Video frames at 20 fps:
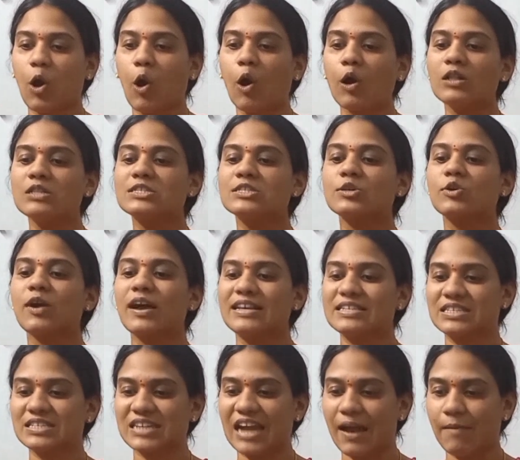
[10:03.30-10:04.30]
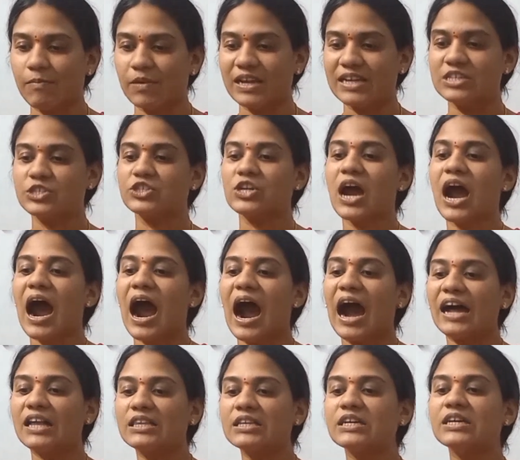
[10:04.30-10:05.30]
also established
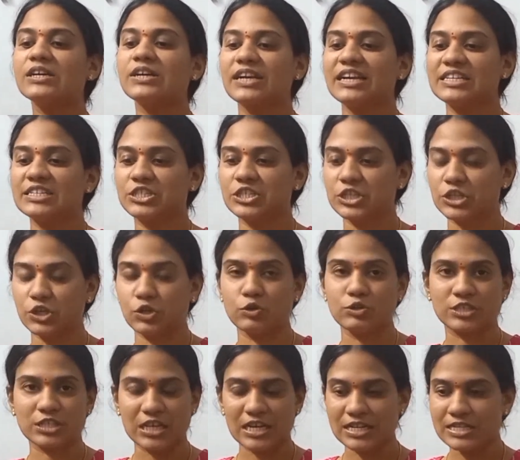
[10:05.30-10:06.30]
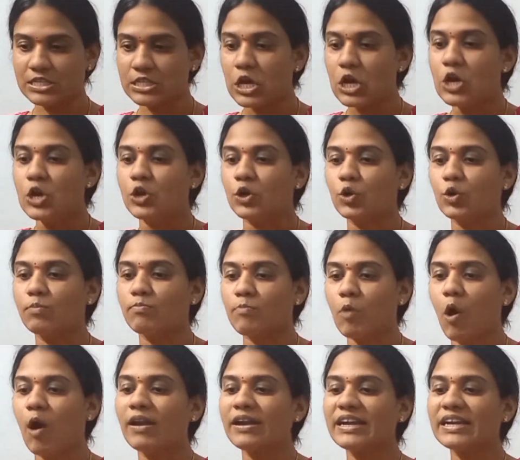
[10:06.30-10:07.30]
other institutions to
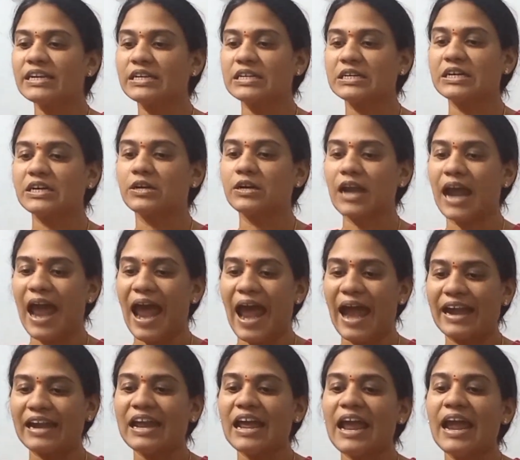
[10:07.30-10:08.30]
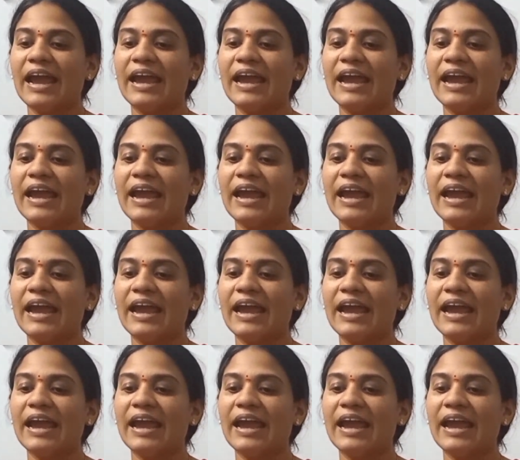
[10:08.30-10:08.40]
monitor and